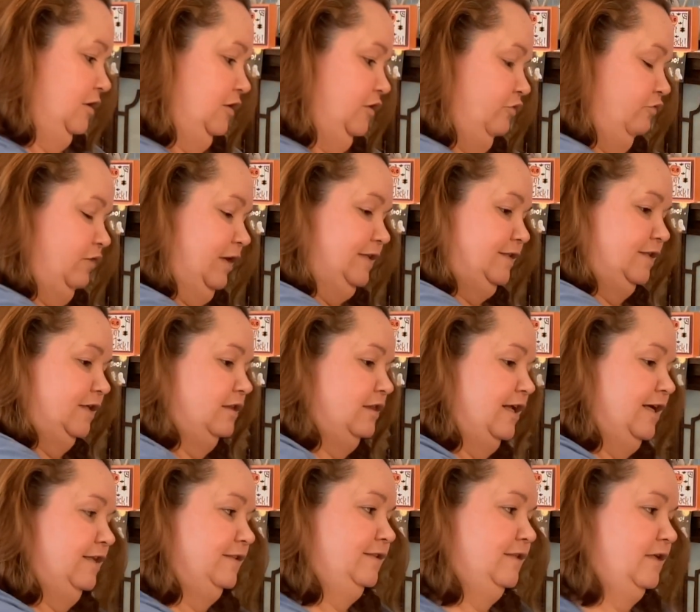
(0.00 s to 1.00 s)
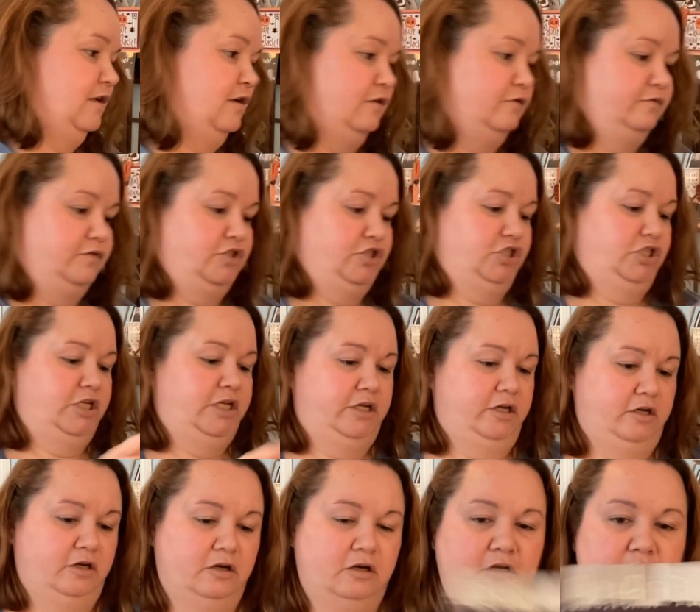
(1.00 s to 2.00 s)
Raise a Glass of
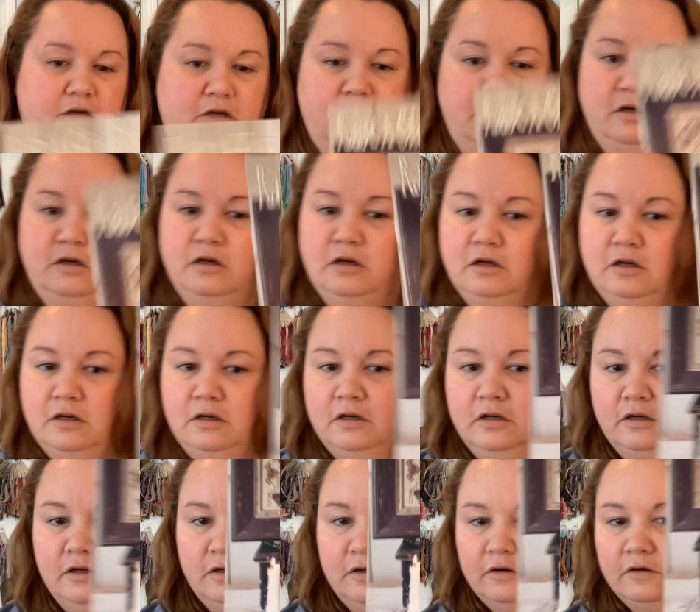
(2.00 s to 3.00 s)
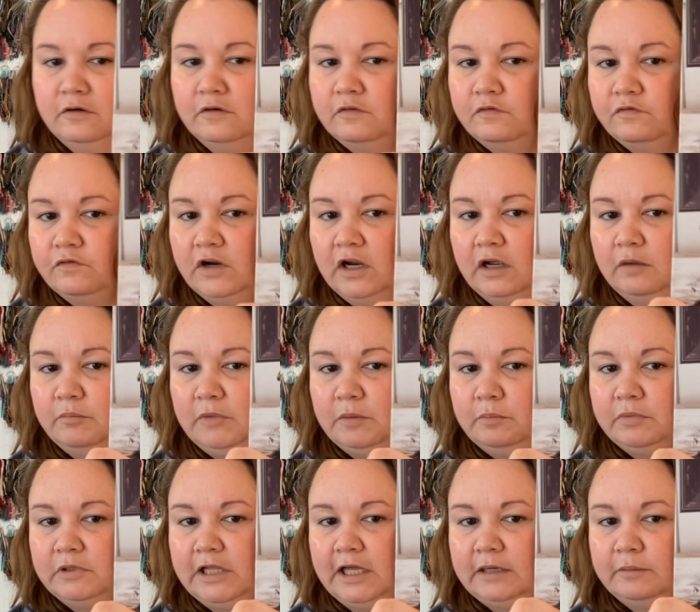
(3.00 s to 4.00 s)
Cheer from
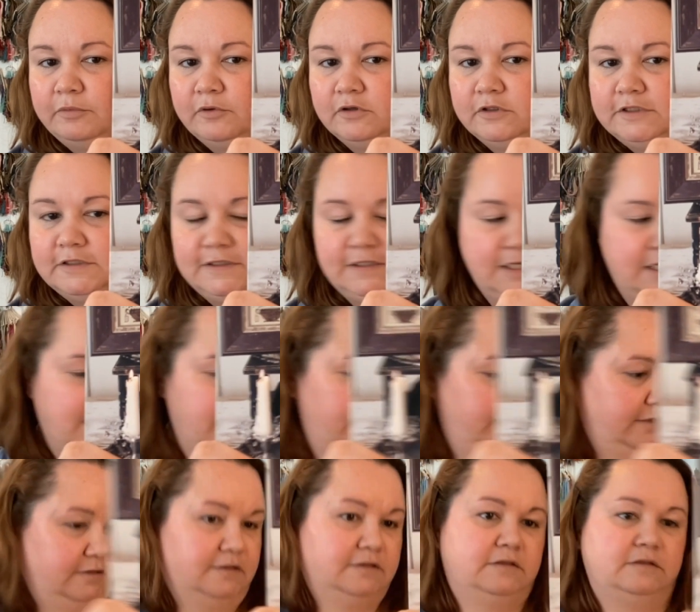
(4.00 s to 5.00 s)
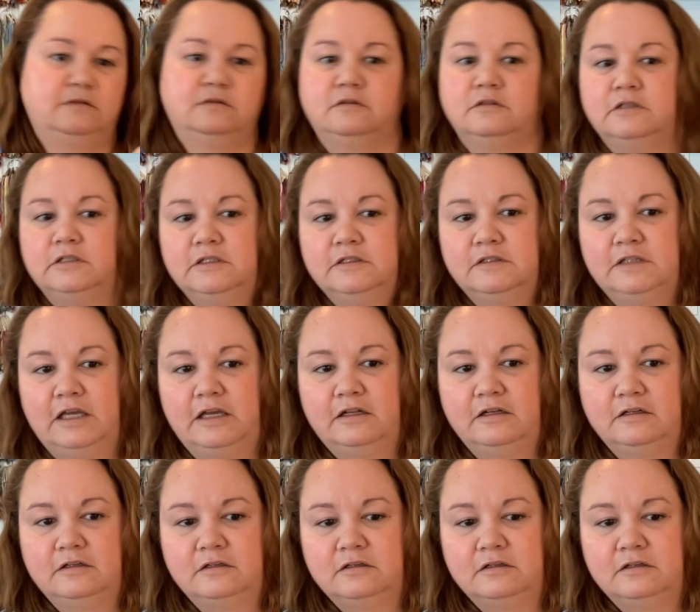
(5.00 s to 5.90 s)
Blackbird Designs. Is that?